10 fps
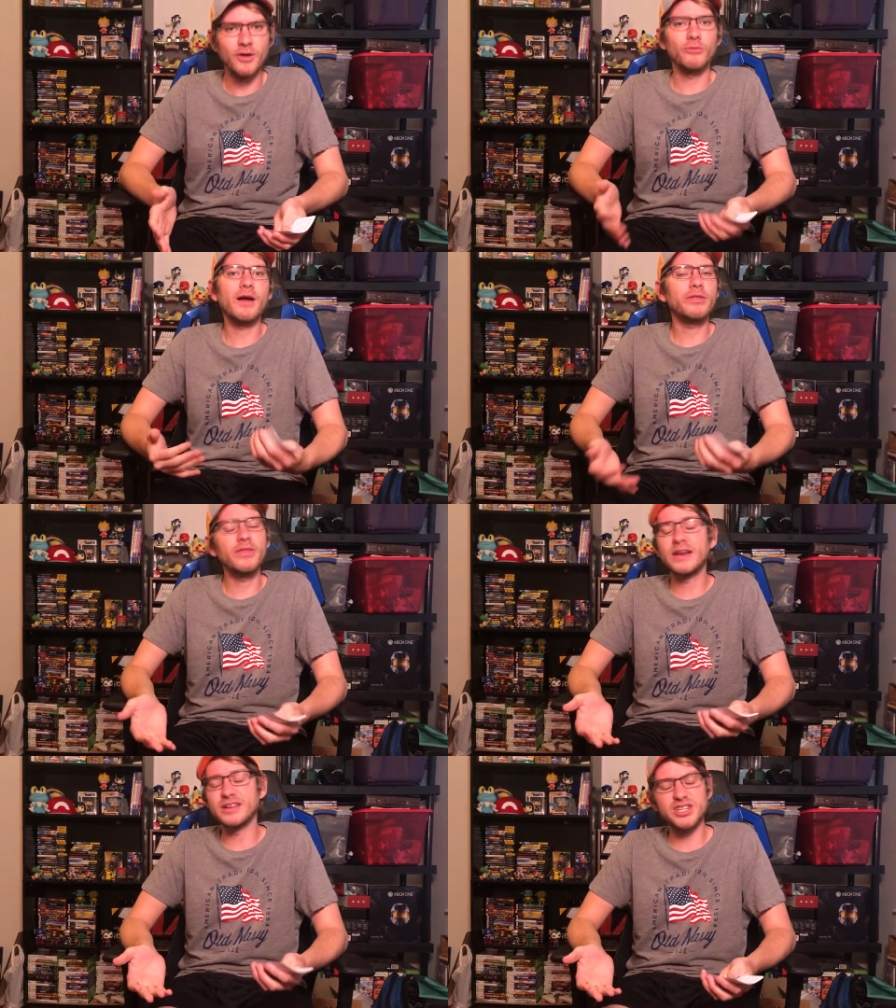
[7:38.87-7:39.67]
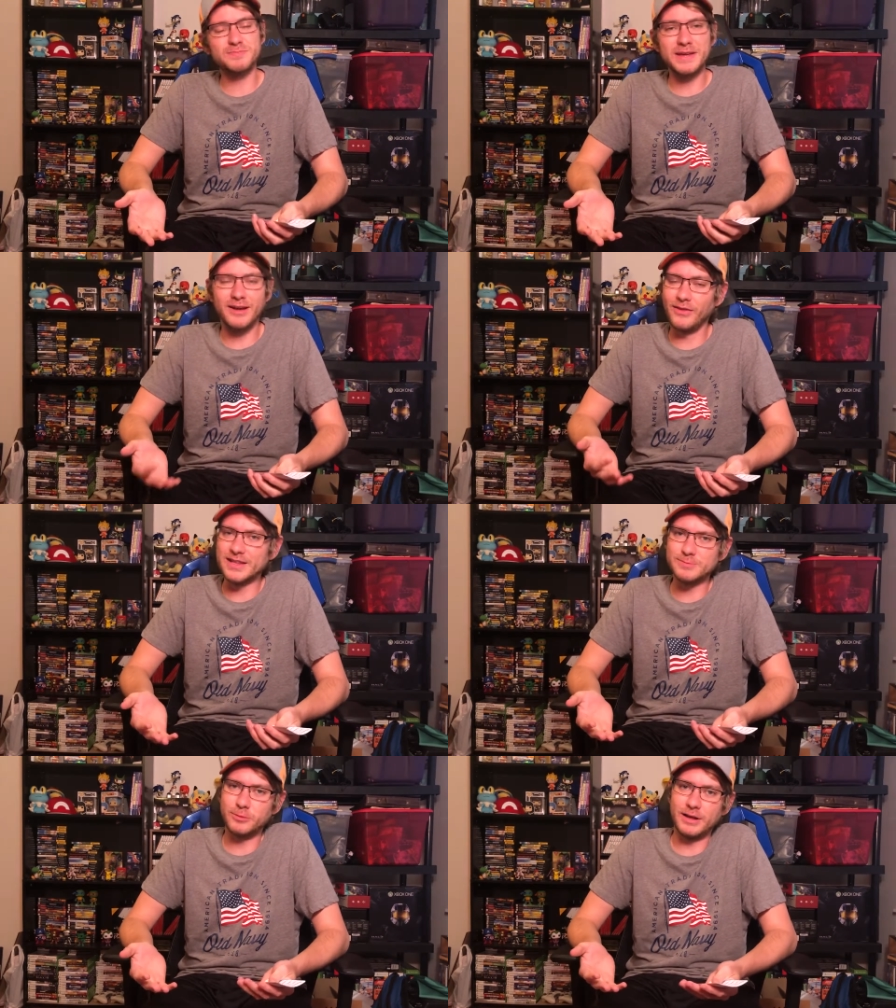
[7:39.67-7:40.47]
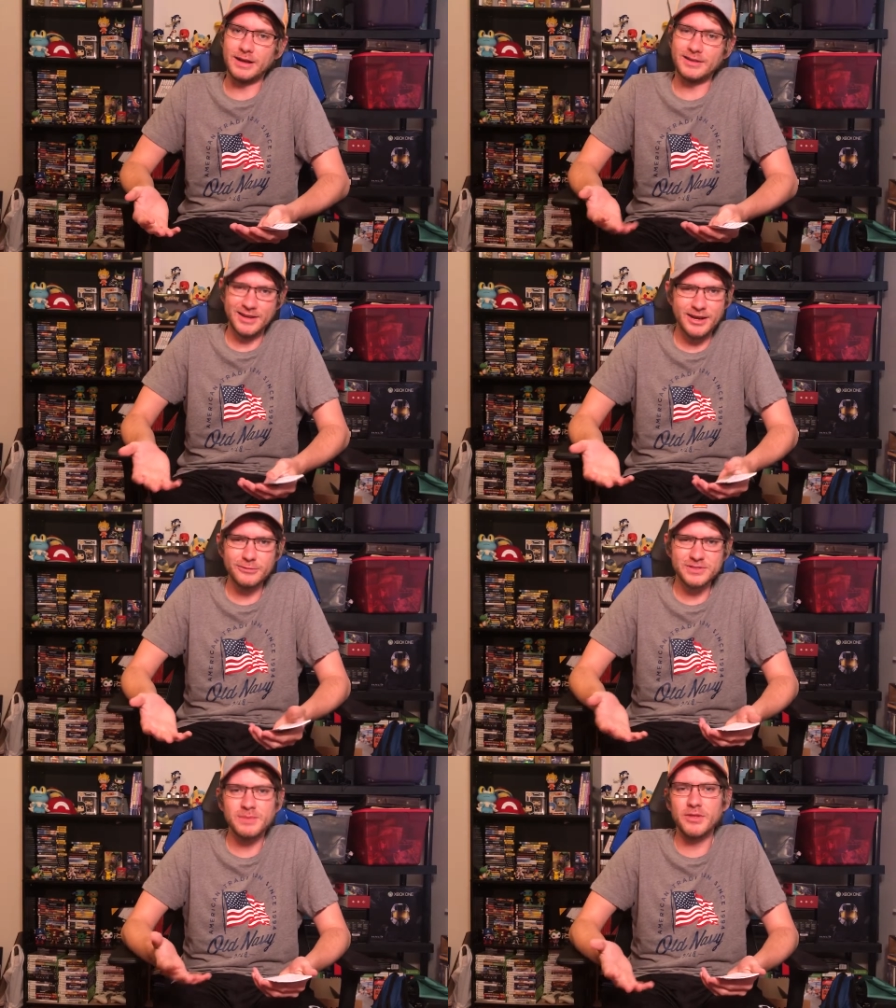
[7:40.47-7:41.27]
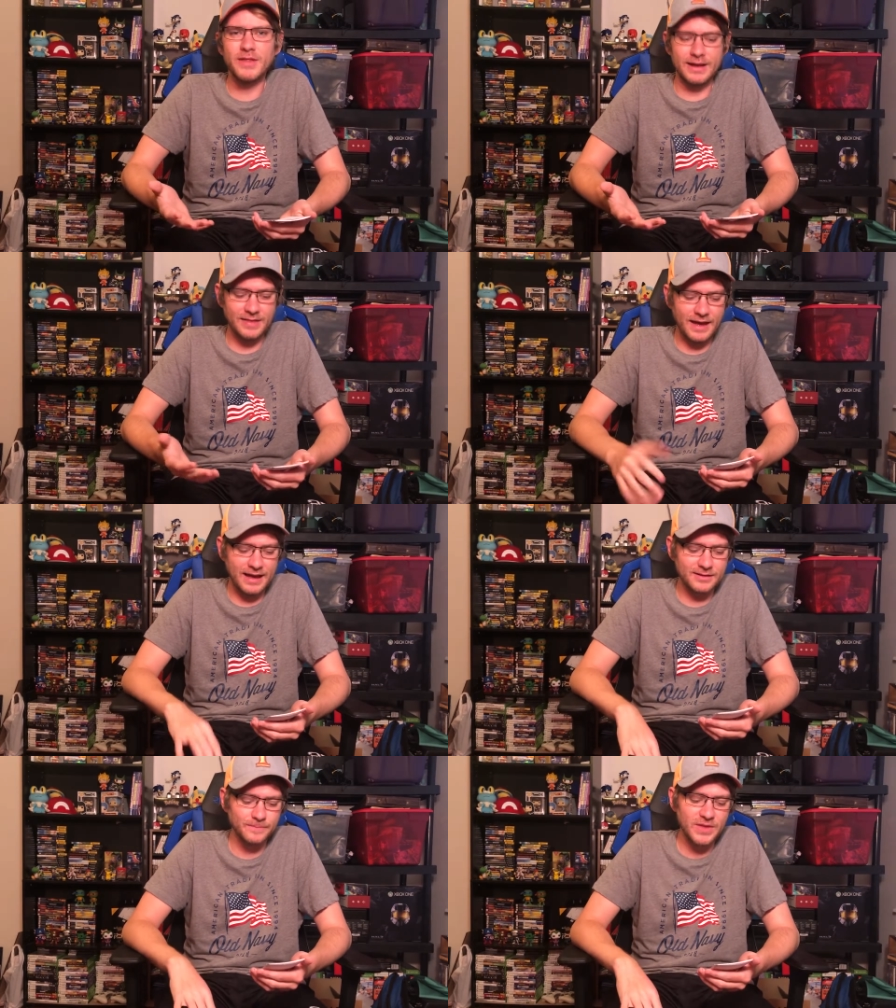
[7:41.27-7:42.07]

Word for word: rather than it just being a let's play, you know, something like that.